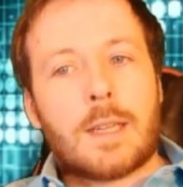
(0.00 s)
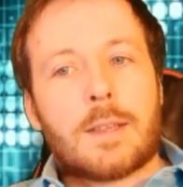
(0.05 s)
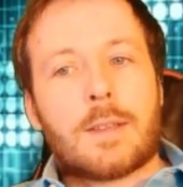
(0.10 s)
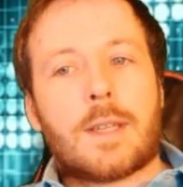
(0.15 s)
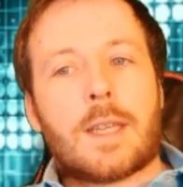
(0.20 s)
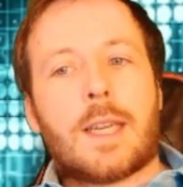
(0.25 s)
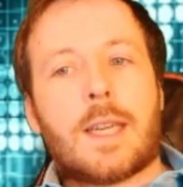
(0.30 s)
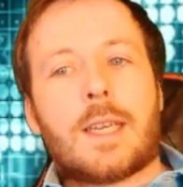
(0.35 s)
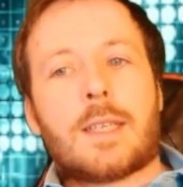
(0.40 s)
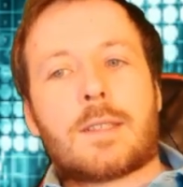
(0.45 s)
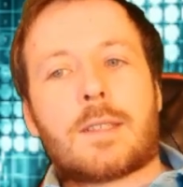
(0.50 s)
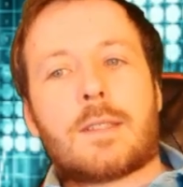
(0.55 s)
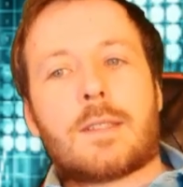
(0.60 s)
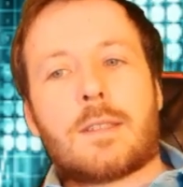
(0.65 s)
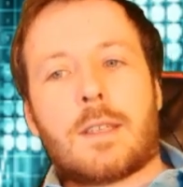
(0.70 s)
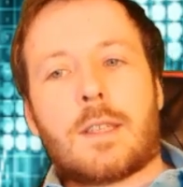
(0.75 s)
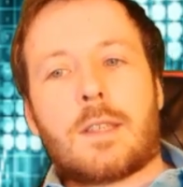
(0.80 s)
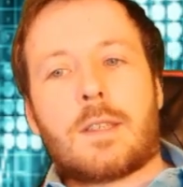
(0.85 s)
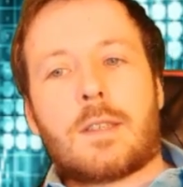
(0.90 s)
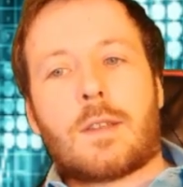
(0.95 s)
it's
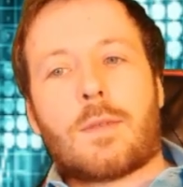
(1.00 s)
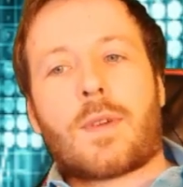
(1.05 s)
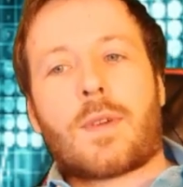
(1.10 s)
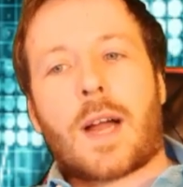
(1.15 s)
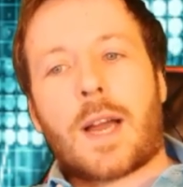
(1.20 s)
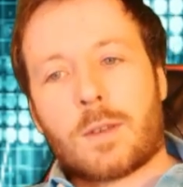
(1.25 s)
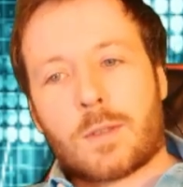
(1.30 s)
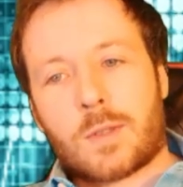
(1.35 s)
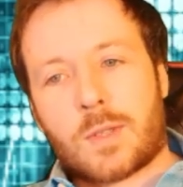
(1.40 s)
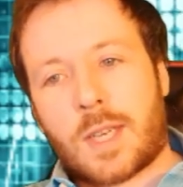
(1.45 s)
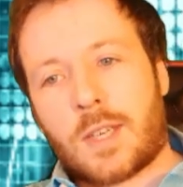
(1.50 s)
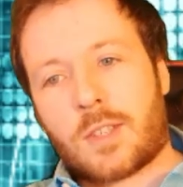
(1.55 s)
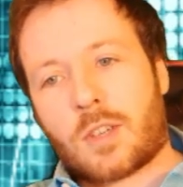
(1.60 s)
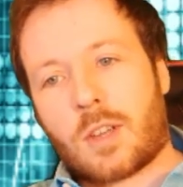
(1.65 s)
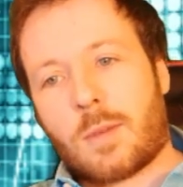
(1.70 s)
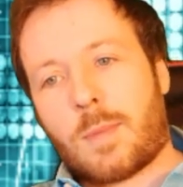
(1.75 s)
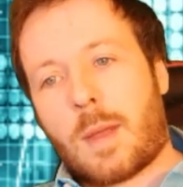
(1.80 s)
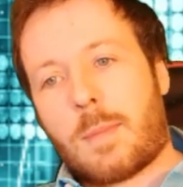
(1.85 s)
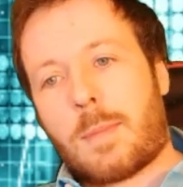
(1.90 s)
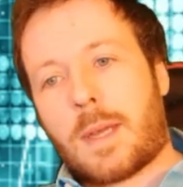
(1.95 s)
the final stage
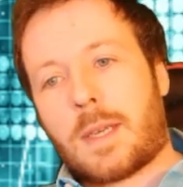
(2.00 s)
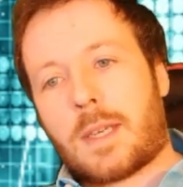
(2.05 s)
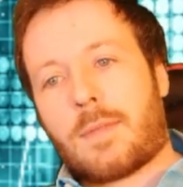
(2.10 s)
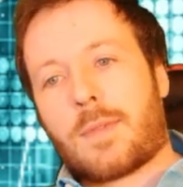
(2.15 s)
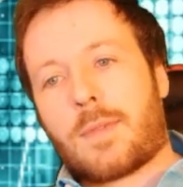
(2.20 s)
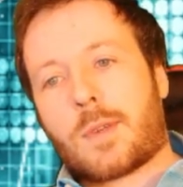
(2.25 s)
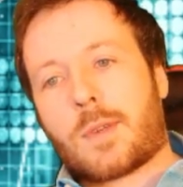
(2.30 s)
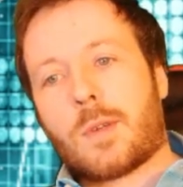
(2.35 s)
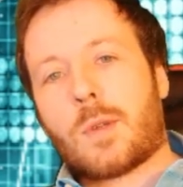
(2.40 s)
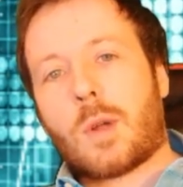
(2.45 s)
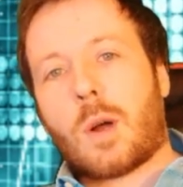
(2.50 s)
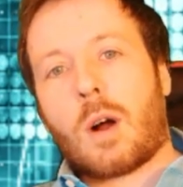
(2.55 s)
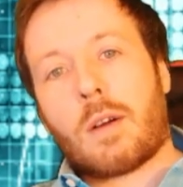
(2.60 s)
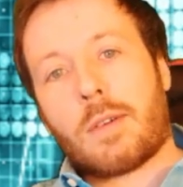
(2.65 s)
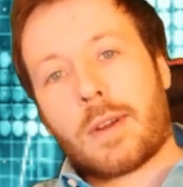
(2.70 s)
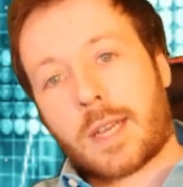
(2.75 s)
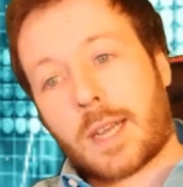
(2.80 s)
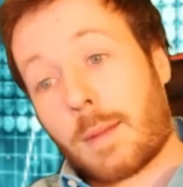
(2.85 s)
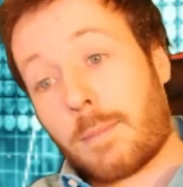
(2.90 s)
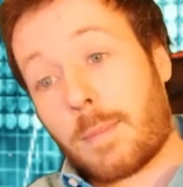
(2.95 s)
can be a bit difficult, or
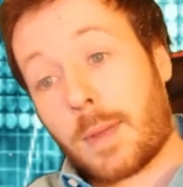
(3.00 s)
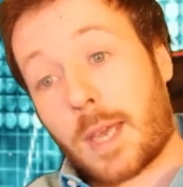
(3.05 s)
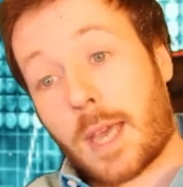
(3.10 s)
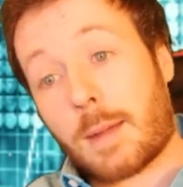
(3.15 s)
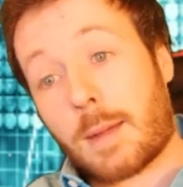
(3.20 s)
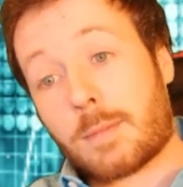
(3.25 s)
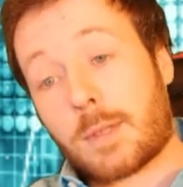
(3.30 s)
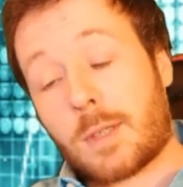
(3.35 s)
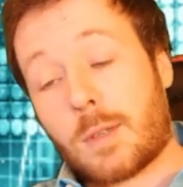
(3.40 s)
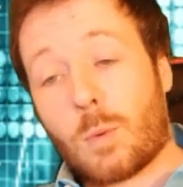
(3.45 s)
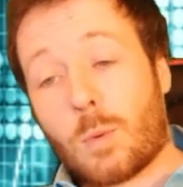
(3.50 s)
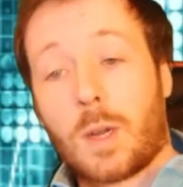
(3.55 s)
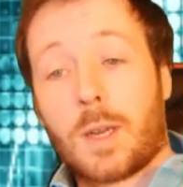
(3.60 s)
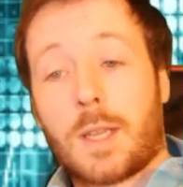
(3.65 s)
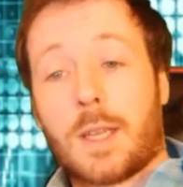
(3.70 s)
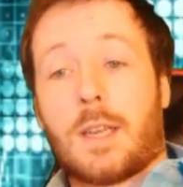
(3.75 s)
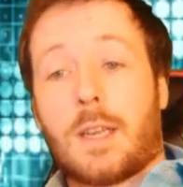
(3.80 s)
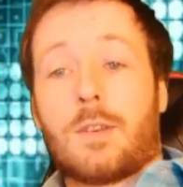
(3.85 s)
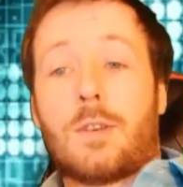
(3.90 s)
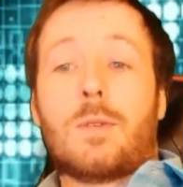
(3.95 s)
it can be kept in the
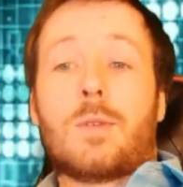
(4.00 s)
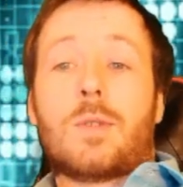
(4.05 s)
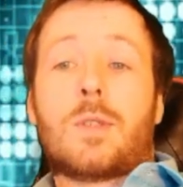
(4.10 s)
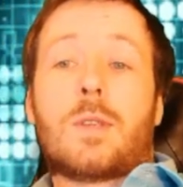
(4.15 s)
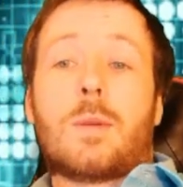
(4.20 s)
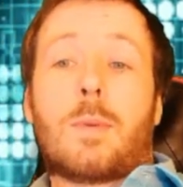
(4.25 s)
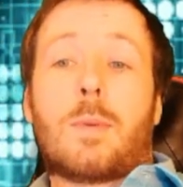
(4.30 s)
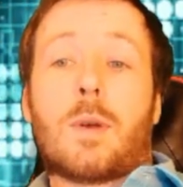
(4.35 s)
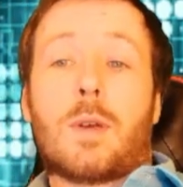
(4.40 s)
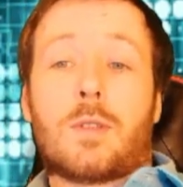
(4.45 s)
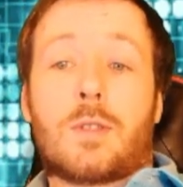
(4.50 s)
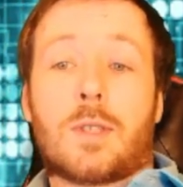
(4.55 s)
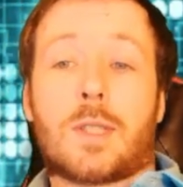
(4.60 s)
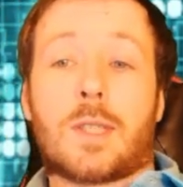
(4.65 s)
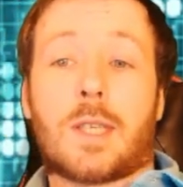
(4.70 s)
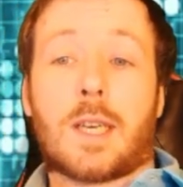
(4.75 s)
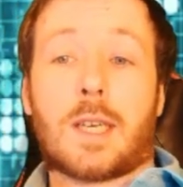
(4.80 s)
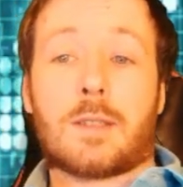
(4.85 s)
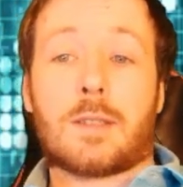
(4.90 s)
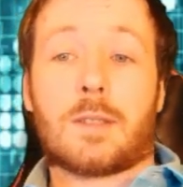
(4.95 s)
wallet and used to purchase
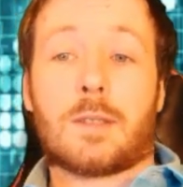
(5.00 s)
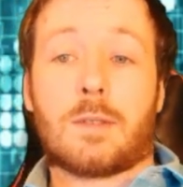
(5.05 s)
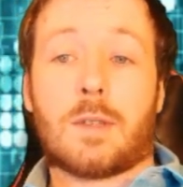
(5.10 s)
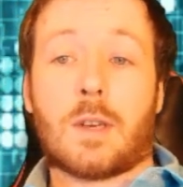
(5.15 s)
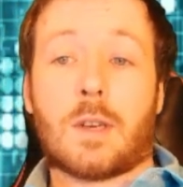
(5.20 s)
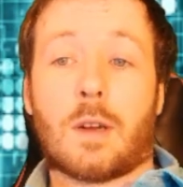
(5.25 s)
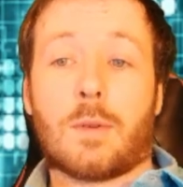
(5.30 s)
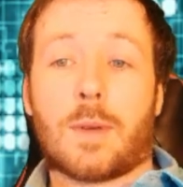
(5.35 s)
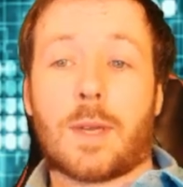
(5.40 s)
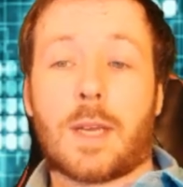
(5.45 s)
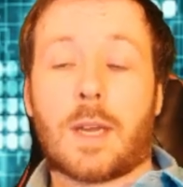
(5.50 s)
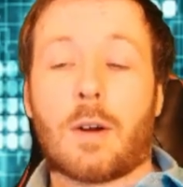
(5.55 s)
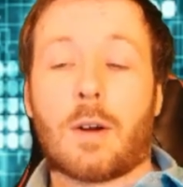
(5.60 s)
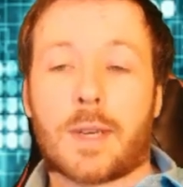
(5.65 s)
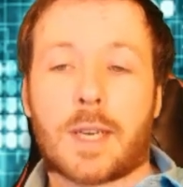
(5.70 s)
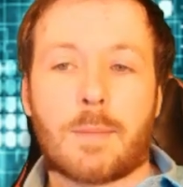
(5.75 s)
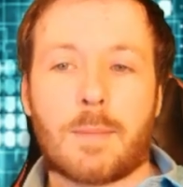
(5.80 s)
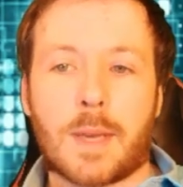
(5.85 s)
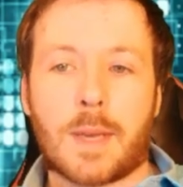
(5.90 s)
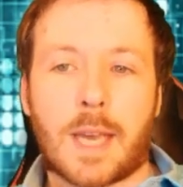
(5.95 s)
things, you know, or it
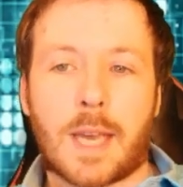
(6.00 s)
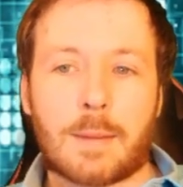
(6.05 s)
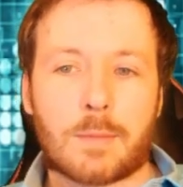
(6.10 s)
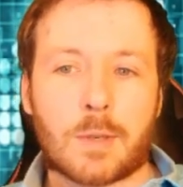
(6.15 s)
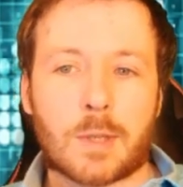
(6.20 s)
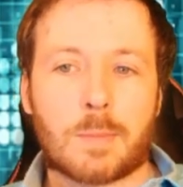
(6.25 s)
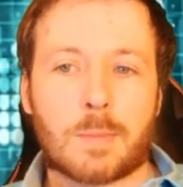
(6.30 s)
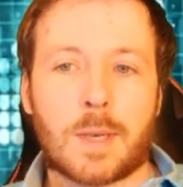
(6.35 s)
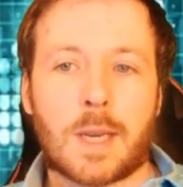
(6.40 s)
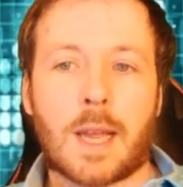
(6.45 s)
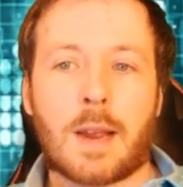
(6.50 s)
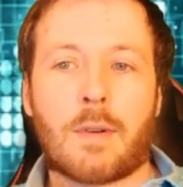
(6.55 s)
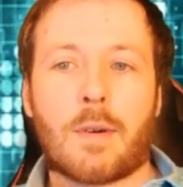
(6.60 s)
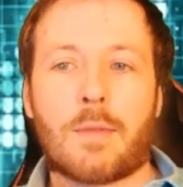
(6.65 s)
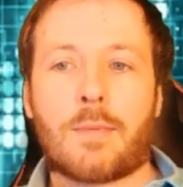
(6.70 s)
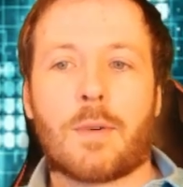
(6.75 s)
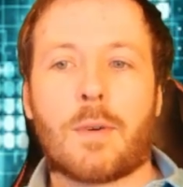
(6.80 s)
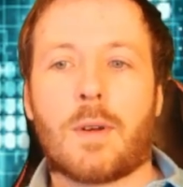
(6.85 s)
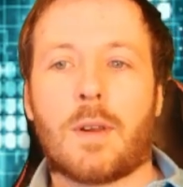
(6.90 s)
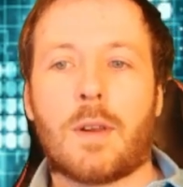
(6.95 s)
can be kept as Monero
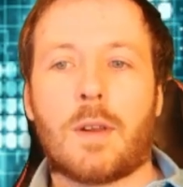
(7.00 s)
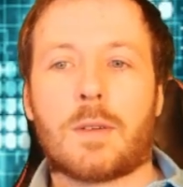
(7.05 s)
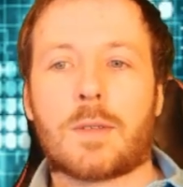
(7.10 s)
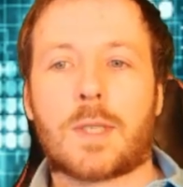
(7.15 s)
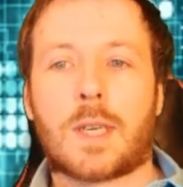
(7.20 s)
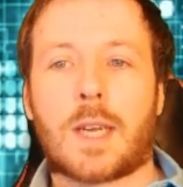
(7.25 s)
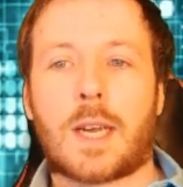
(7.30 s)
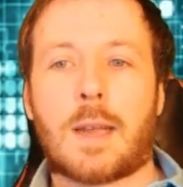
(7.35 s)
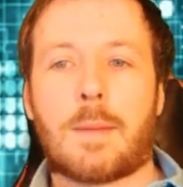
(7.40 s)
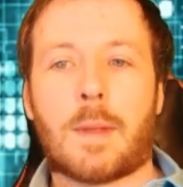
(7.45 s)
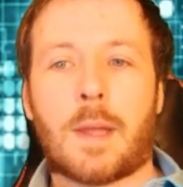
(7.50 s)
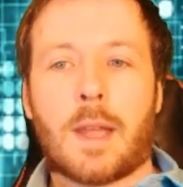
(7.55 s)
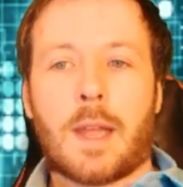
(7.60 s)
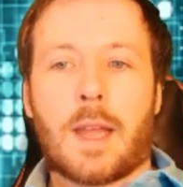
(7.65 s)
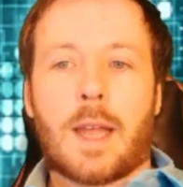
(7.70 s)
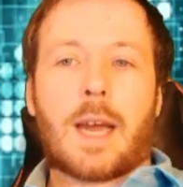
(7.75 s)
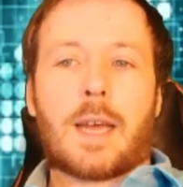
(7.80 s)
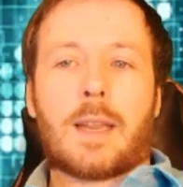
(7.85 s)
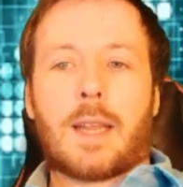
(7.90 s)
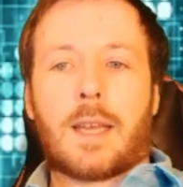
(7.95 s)
for a long time
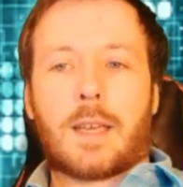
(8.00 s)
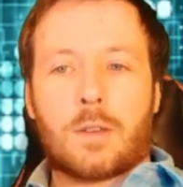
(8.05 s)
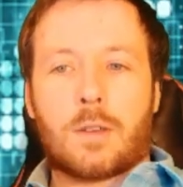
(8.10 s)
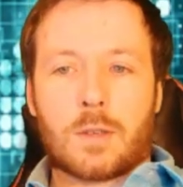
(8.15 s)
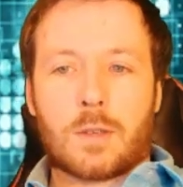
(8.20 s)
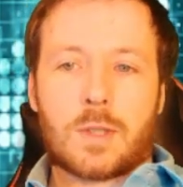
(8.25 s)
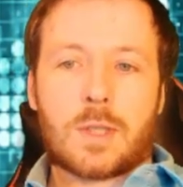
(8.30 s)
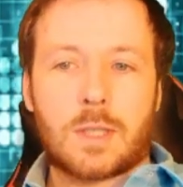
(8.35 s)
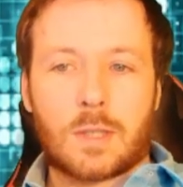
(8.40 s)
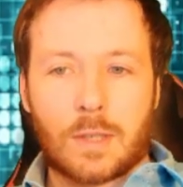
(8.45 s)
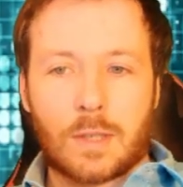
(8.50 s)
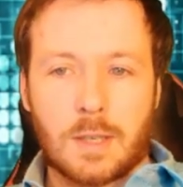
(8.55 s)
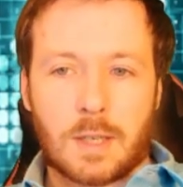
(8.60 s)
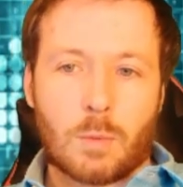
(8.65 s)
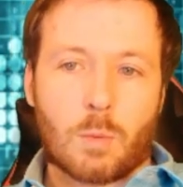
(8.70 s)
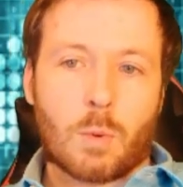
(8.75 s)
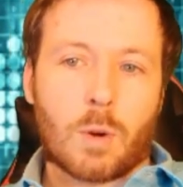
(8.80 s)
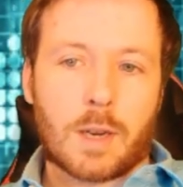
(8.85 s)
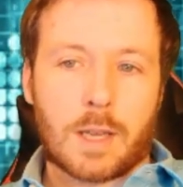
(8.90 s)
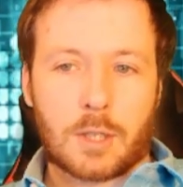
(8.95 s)
and like consistently
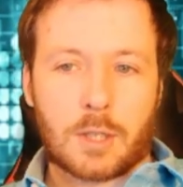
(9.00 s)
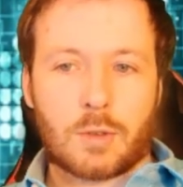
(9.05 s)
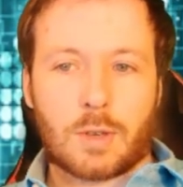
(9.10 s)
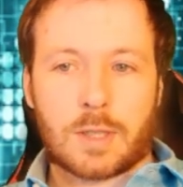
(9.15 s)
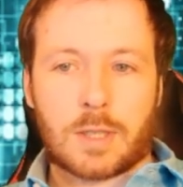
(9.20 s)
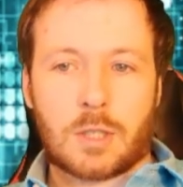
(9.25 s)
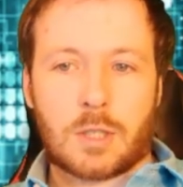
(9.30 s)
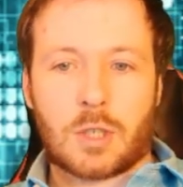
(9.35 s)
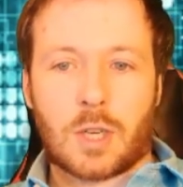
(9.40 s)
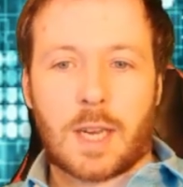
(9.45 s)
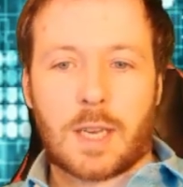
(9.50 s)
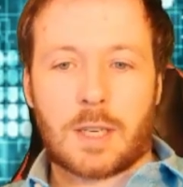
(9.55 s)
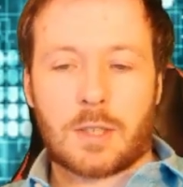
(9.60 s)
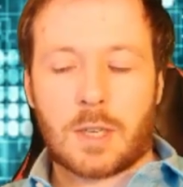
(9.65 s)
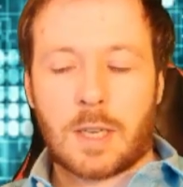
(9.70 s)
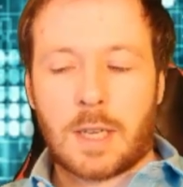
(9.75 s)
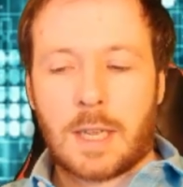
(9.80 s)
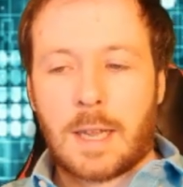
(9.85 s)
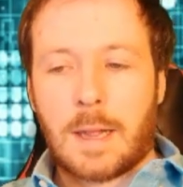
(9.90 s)
wallet addresses change.